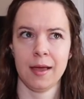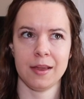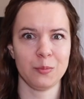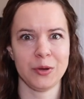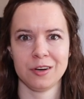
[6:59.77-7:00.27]

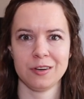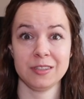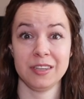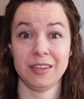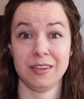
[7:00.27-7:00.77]
And
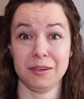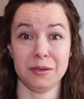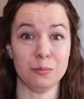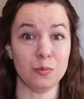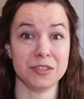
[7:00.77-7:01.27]
apparently,
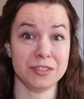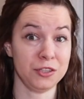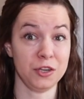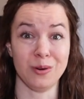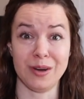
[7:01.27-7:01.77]
he wanted
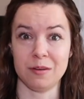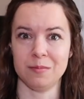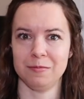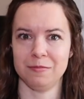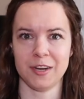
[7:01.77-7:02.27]
to go
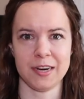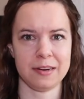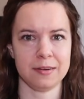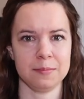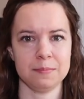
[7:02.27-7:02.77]
out
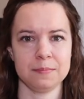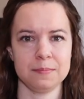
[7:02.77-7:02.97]
fighting.